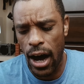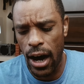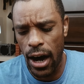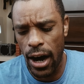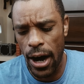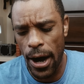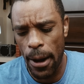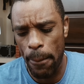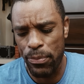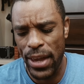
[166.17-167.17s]

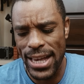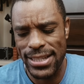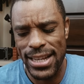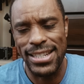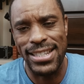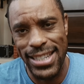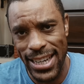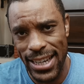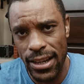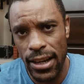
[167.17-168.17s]
um,
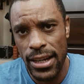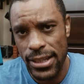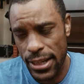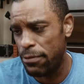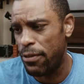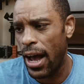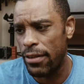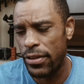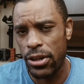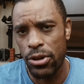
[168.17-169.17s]
SSD
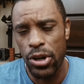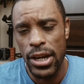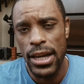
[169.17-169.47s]
T5 here